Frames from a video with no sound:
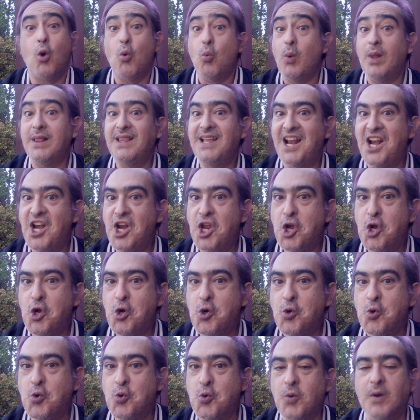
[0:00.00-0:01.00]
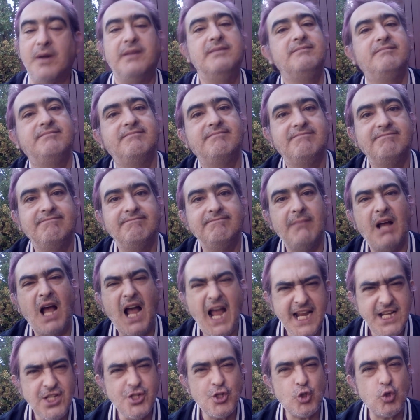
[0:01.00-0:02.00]
Well, hello.
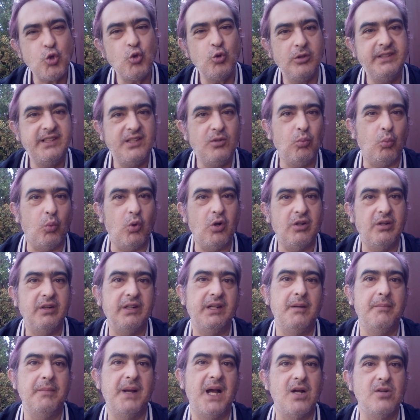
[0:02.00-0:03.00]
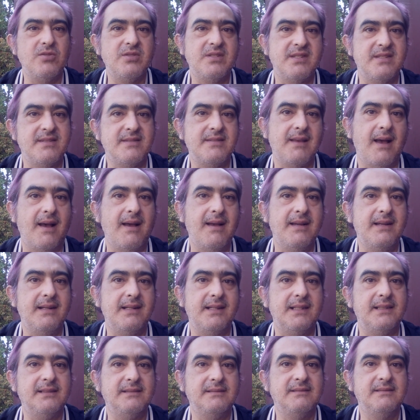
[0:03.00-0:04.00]
I truly worry about
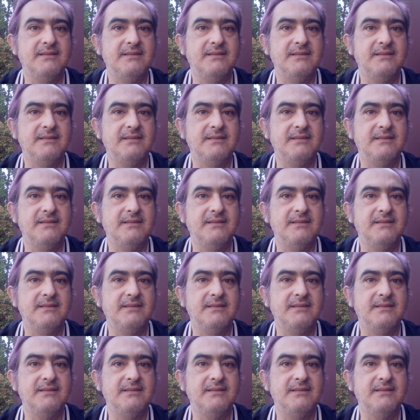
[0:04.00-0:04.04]
society.